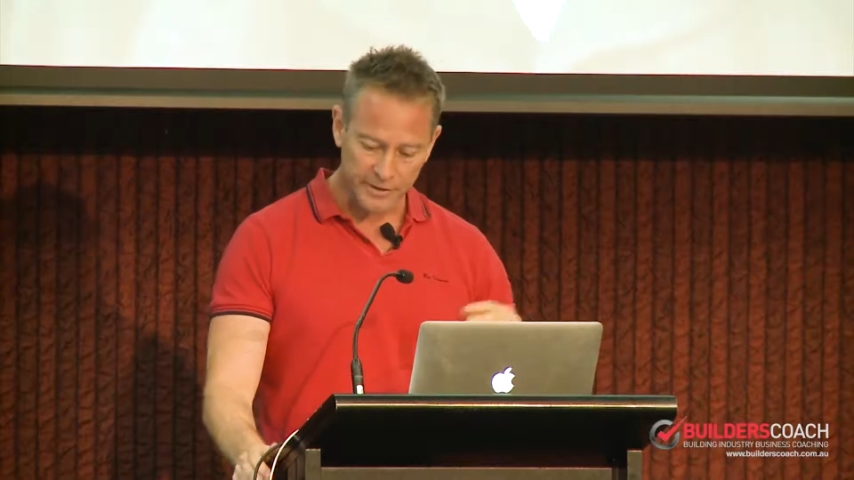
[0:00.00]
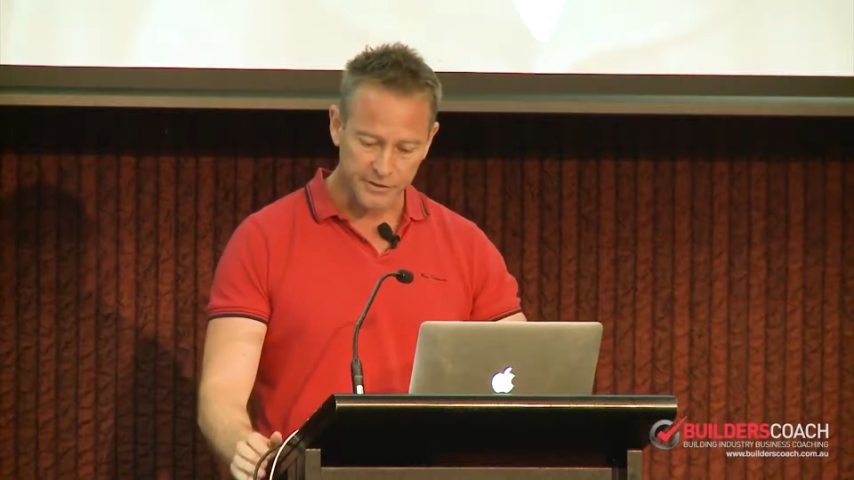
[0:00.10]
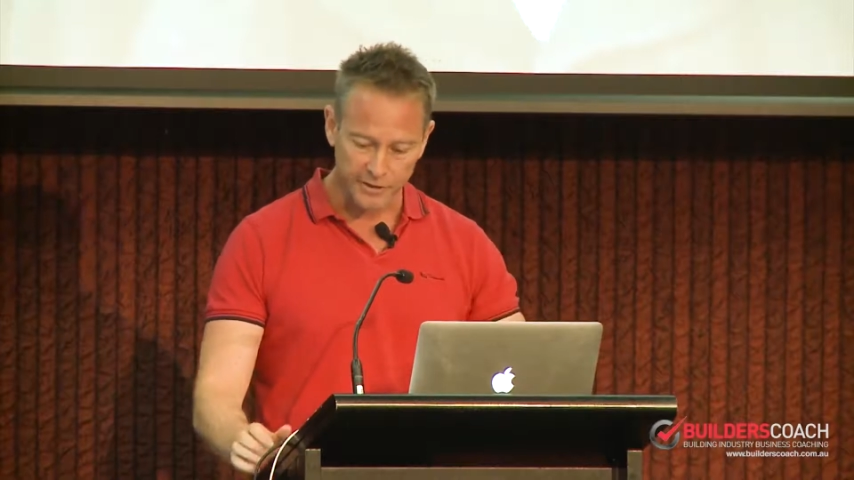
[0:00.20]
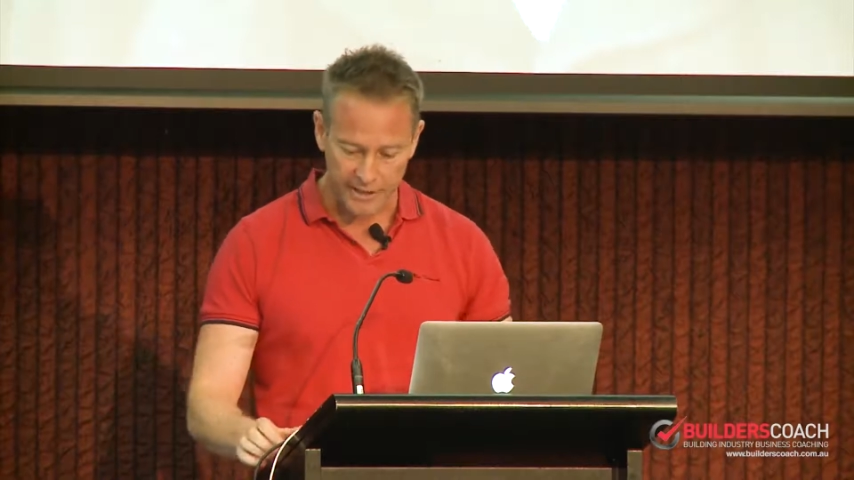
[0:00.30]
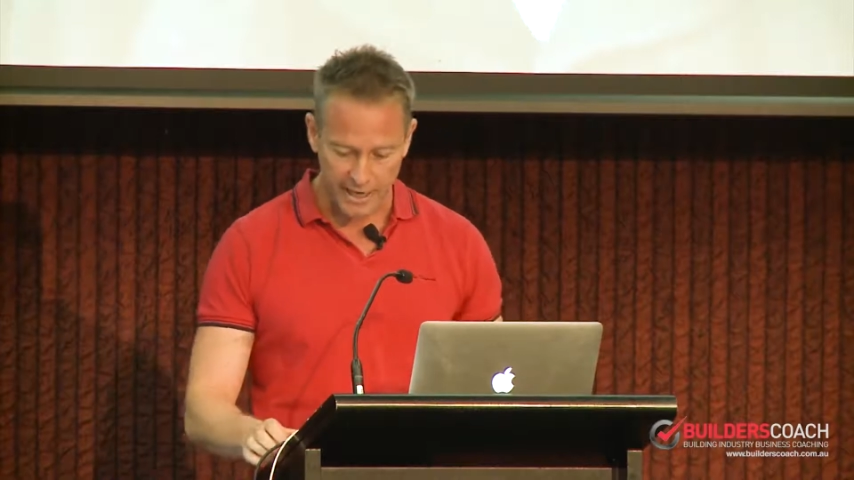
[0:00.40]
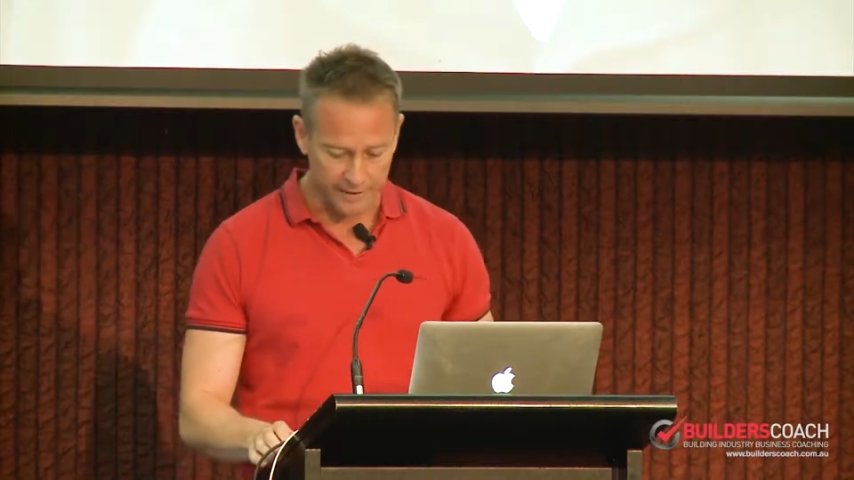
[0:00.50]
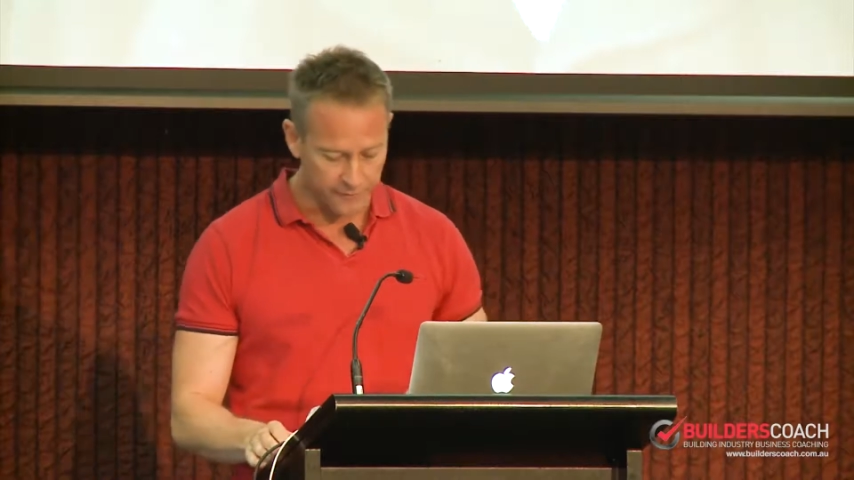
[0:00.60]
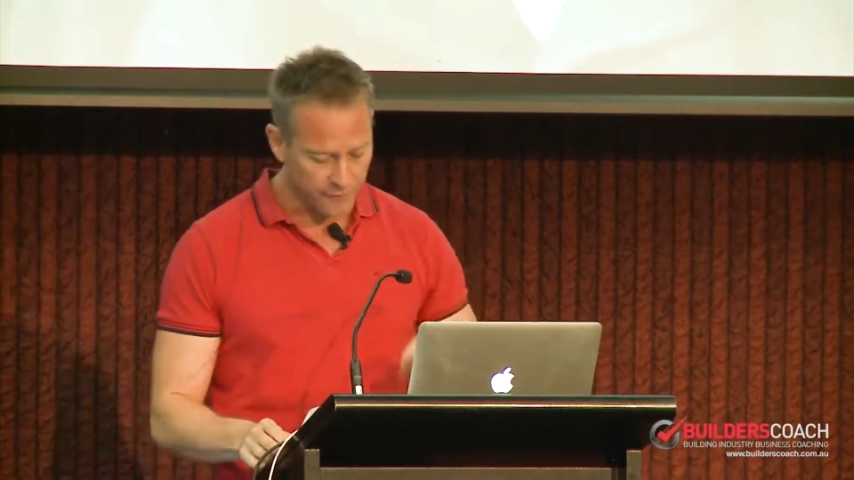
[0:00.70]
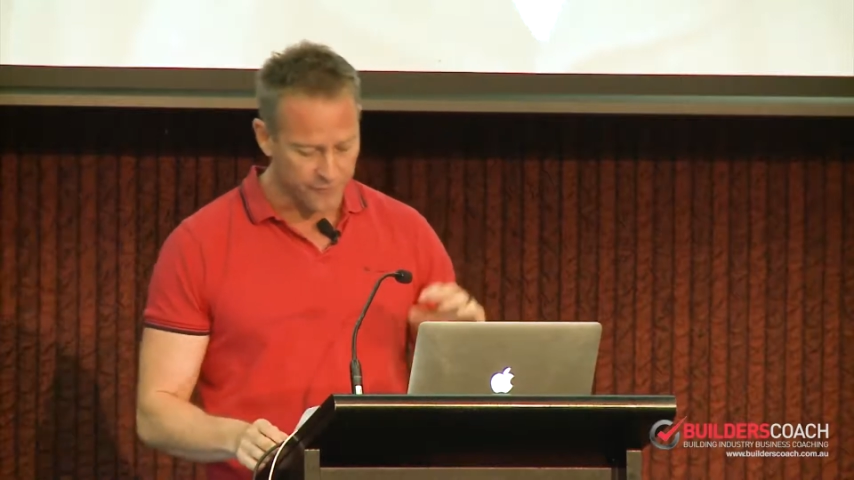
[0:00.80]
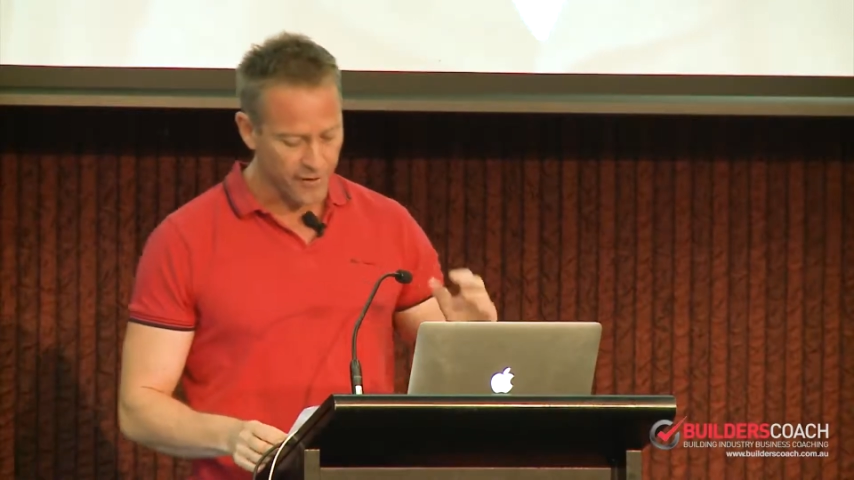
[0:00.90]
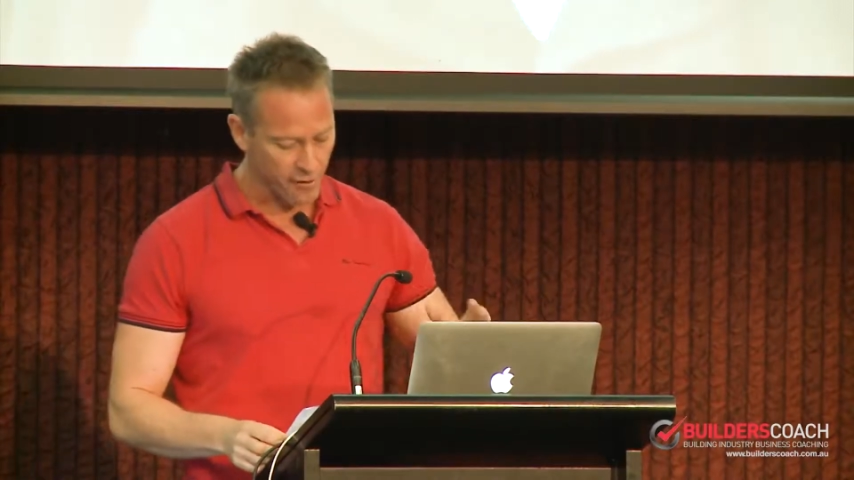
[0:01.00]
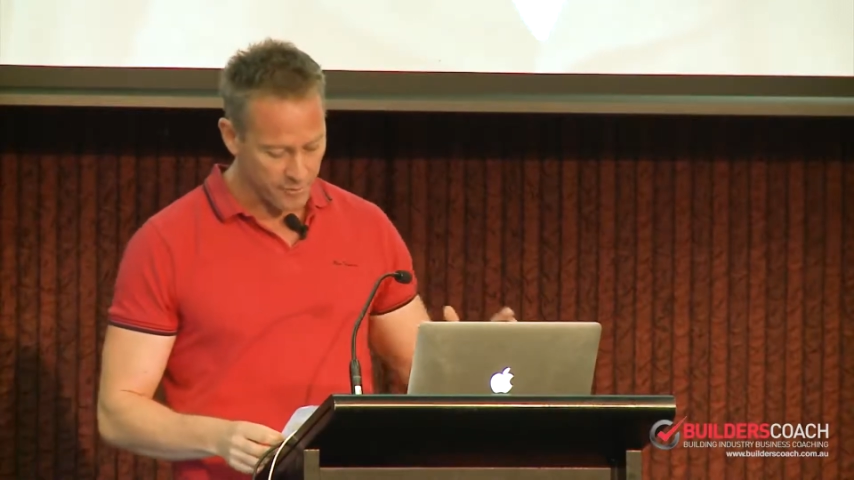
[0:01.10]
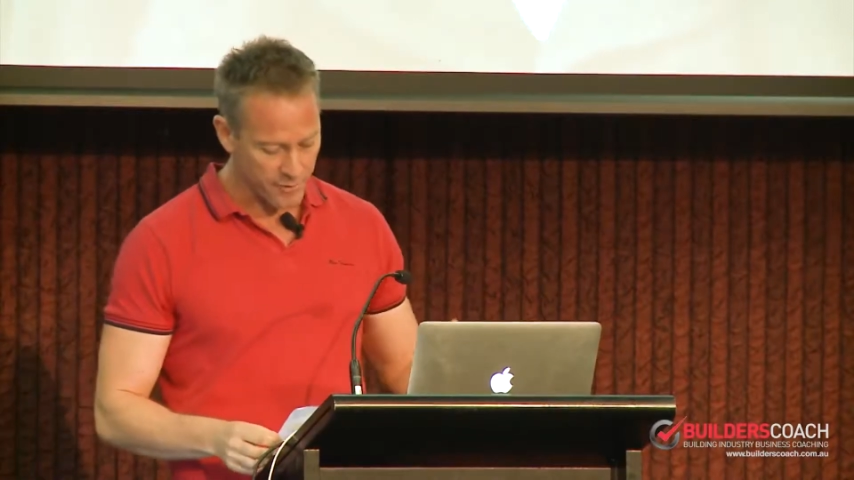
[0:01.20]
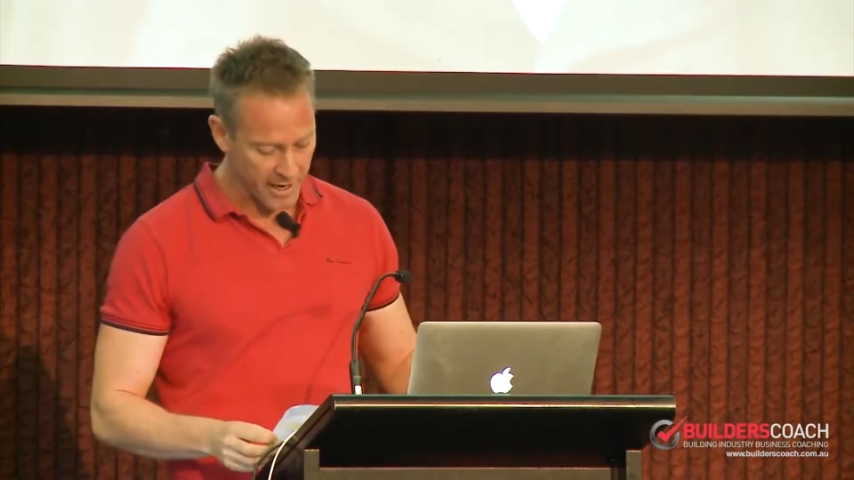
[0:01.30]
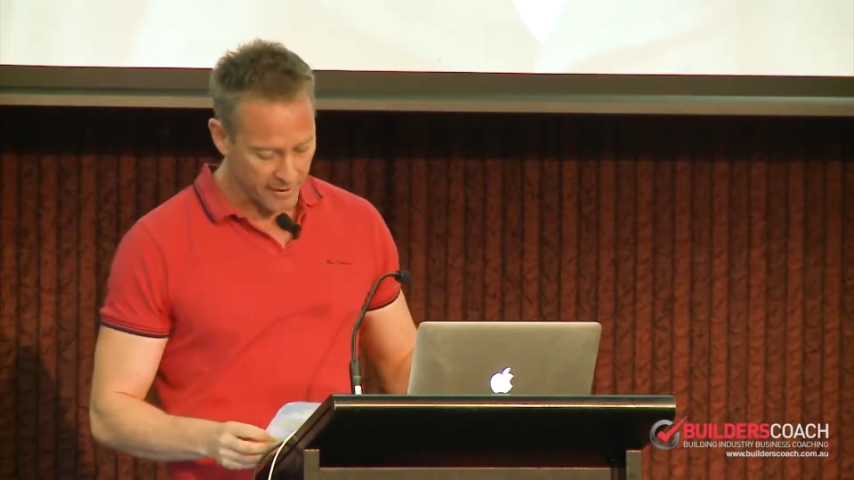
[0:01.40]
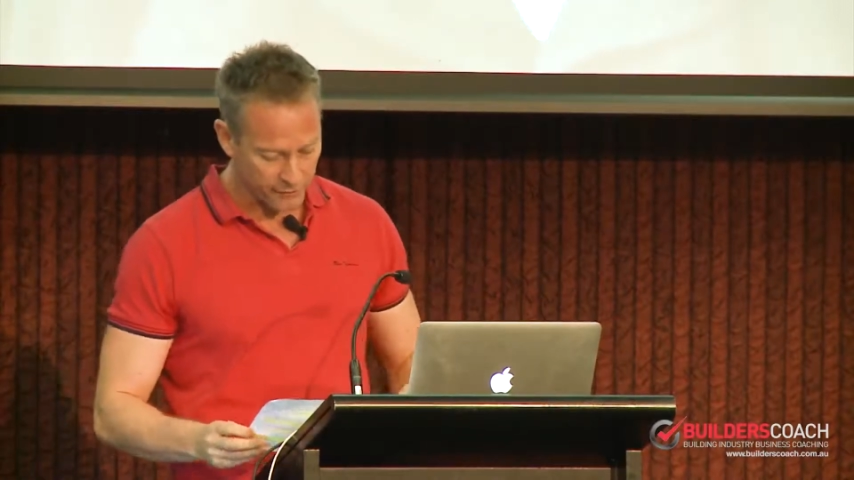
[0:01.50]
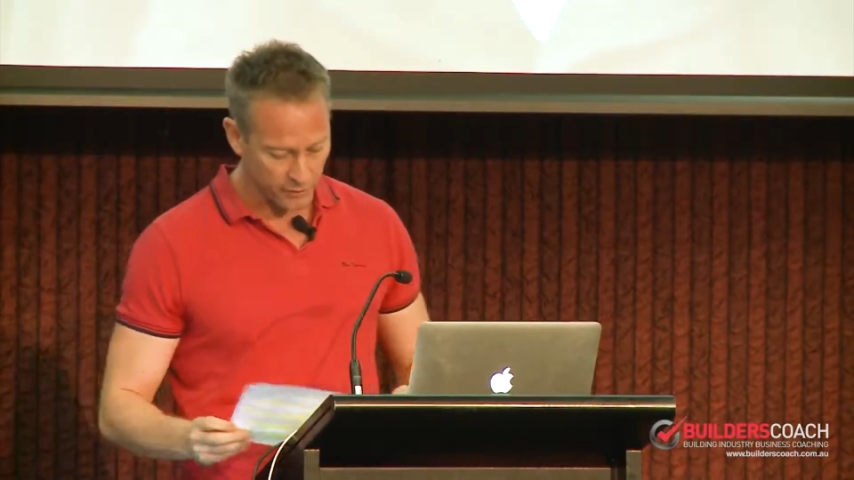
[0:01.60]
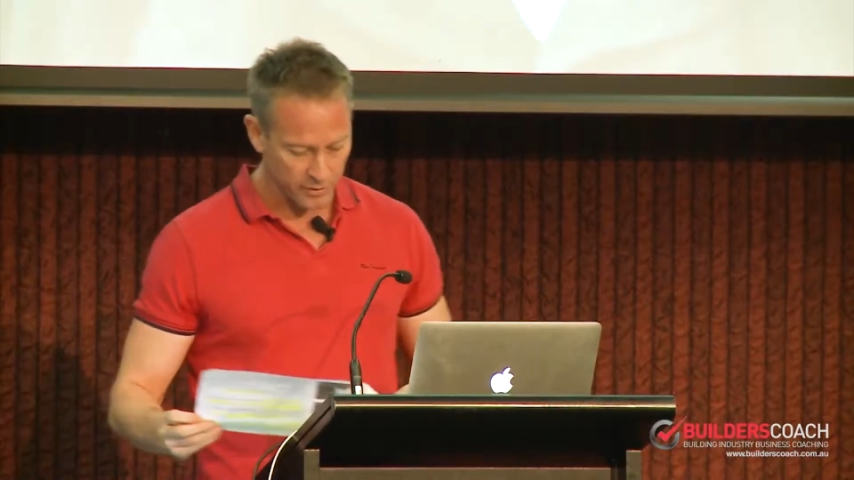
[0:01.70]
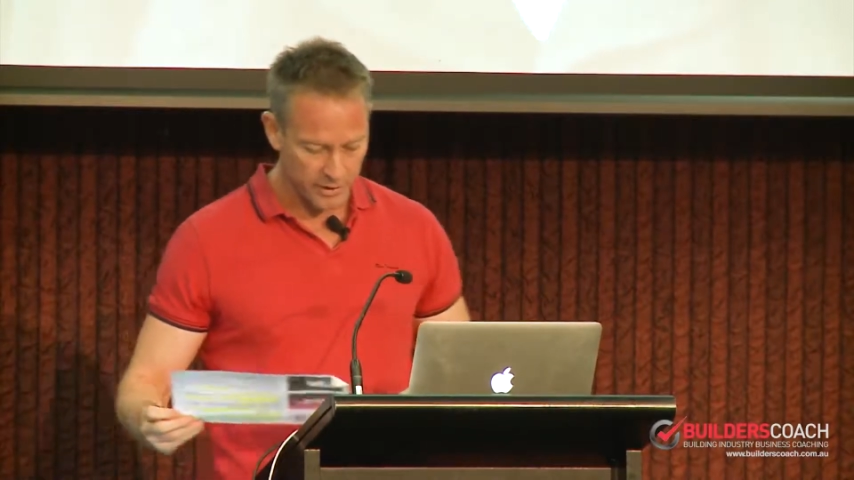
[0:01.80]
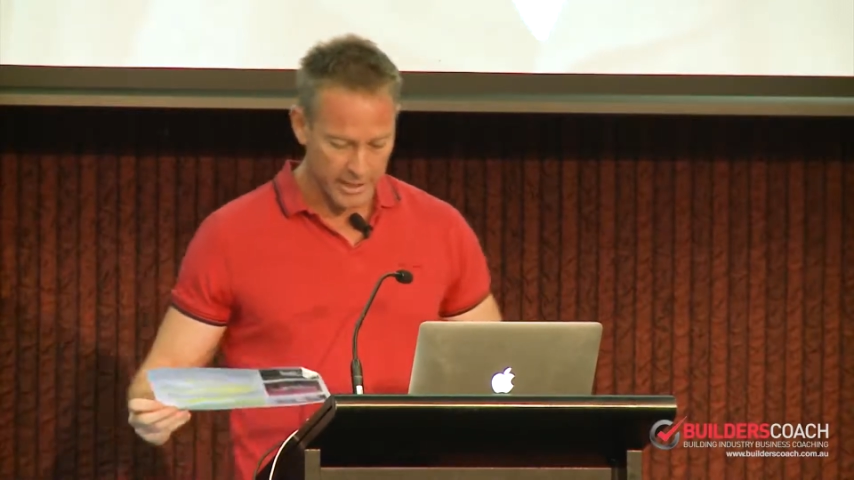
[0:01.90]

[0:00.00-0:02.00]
So again, very powerful